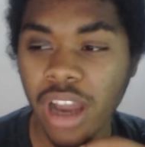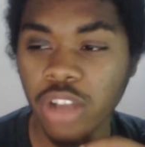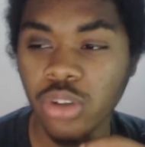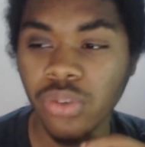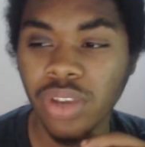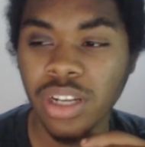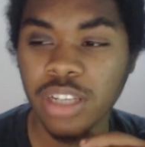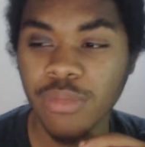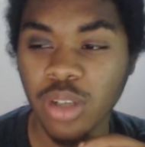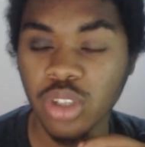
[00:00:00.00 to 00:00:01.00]
And I do think
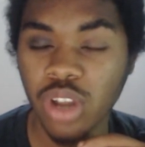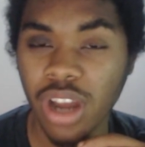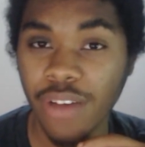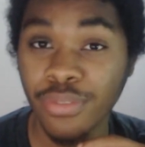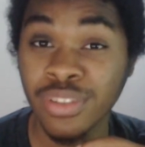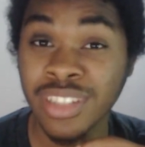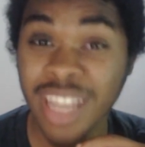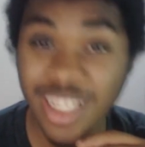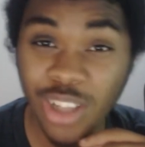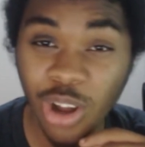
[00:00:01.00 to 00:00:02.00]
this match is going to have
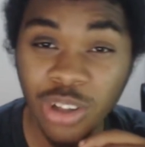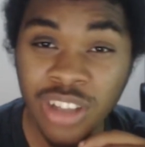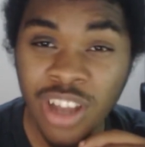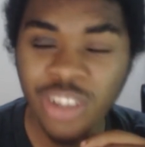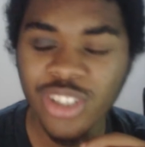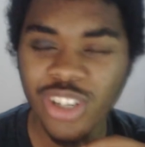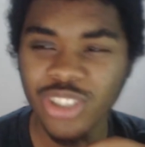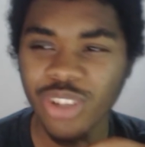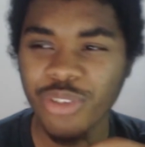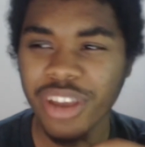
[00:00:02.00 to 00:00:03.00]
6 goals,
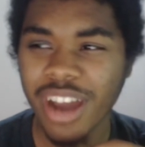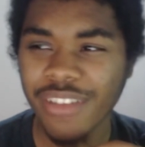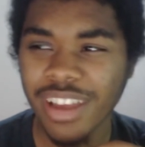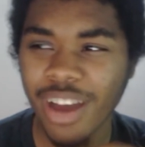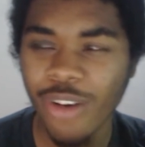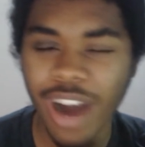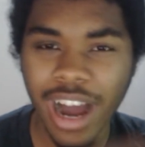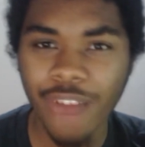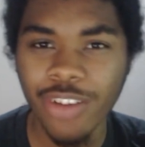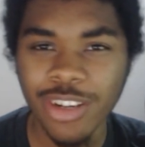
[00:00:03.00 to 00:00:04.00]
just so we can have our
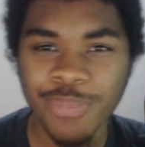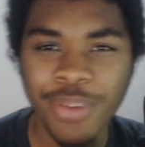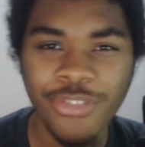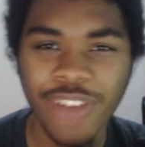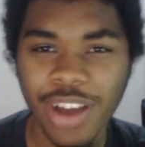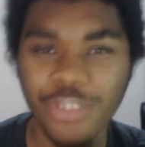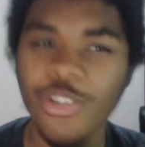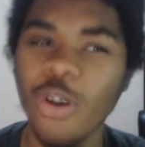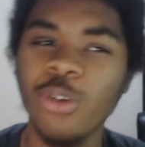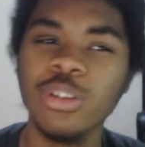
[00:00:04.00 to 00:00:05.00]
average be
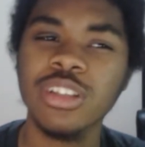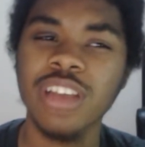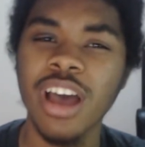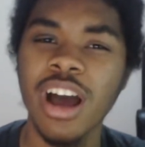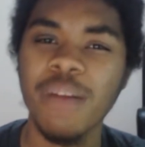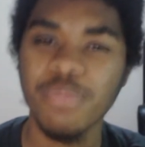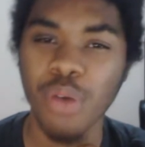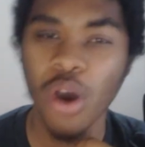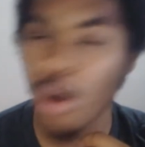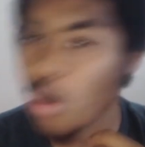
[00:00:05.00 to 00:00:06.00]
5 goals
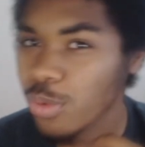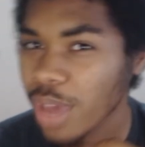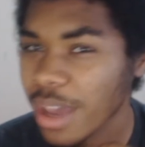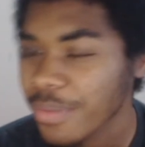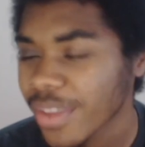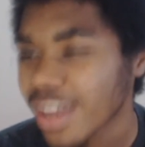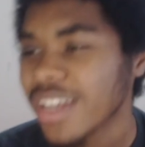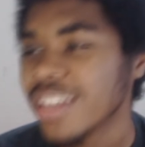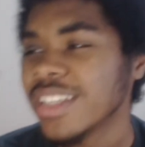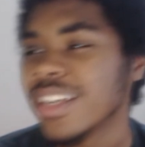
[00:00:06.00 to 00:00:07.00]
per home game.
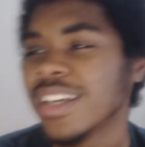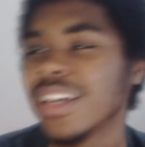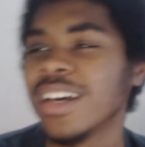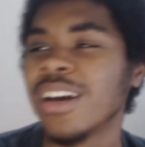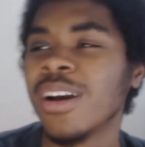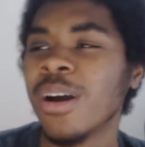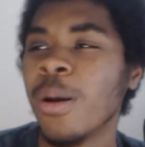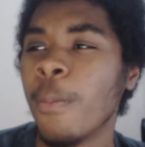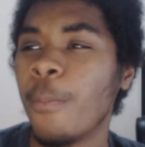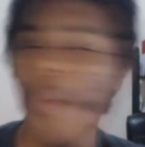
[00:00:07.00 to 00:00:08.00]

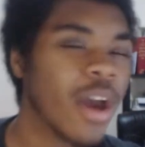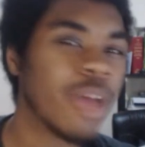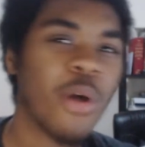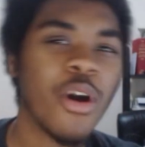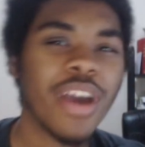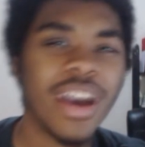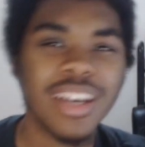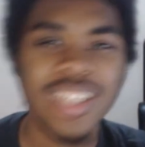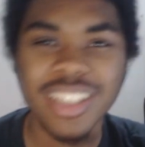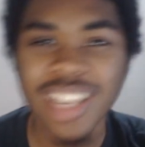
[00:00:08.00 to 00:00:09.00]
Boy, oh boy,
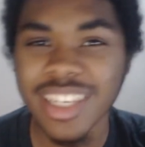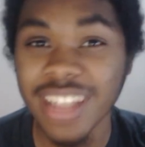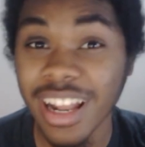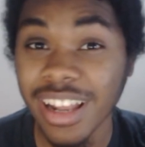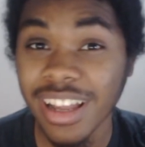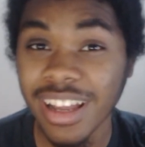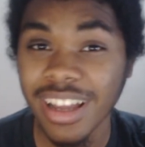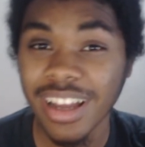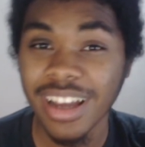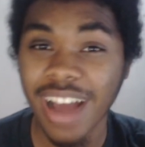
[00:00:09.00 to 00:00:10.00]
6-0.
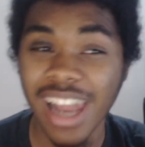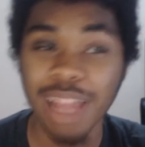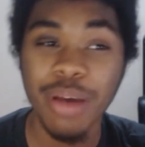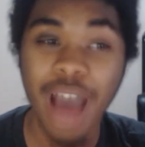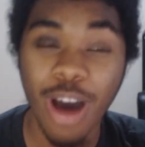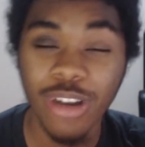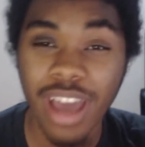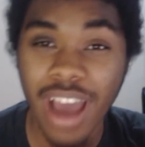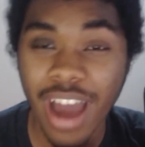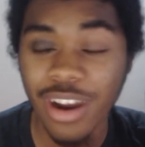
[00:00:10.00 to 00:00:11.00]
A little bit out
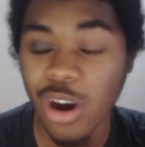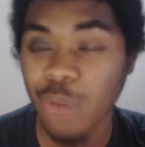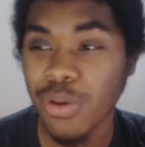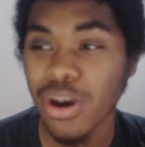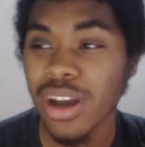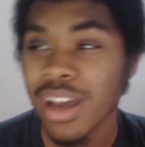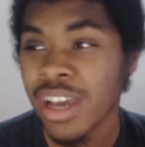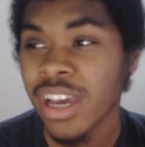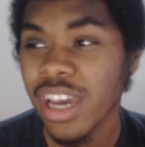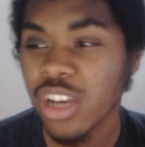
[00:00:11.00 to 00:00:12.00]
there, I know. But
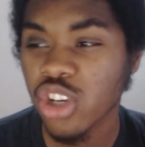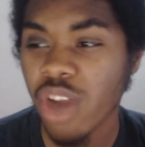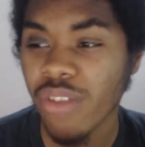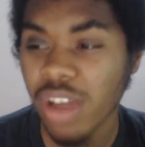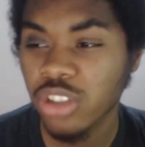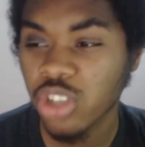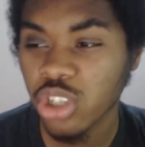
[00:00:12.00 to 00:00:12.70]
in general,